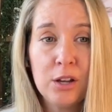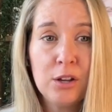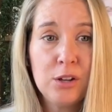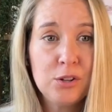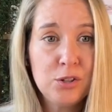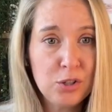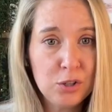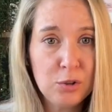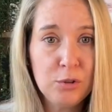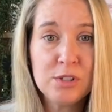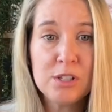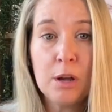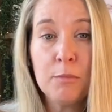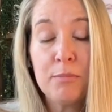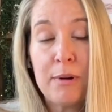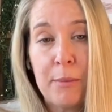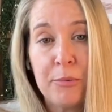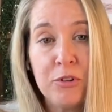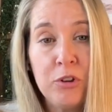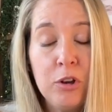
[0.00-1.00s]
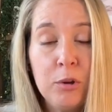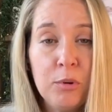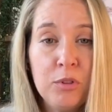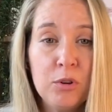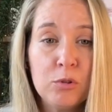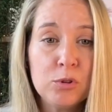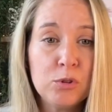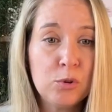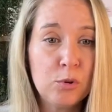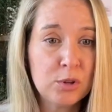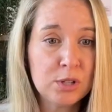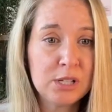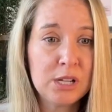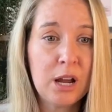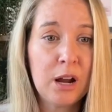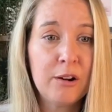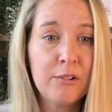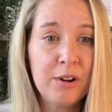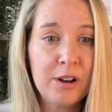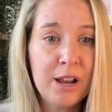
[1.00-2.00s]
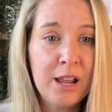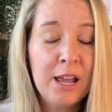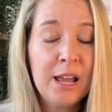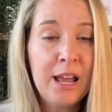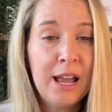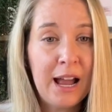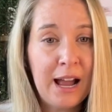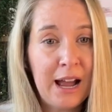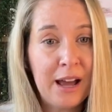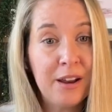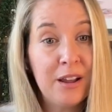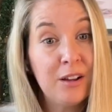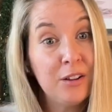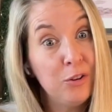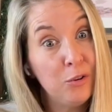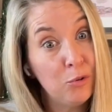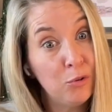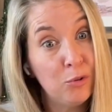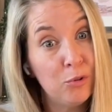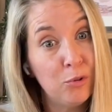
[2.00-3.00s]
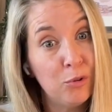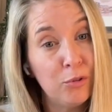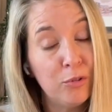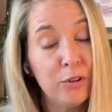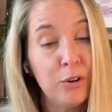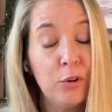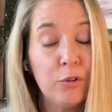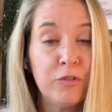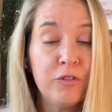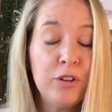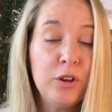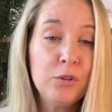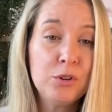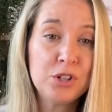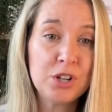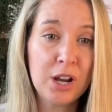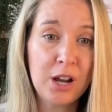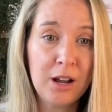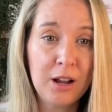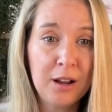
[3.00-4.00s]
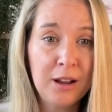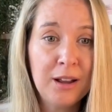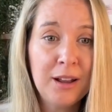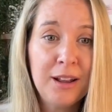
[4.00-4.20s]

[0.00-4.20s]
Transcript: do? So perhaps you with your daughter, and Hannah, your future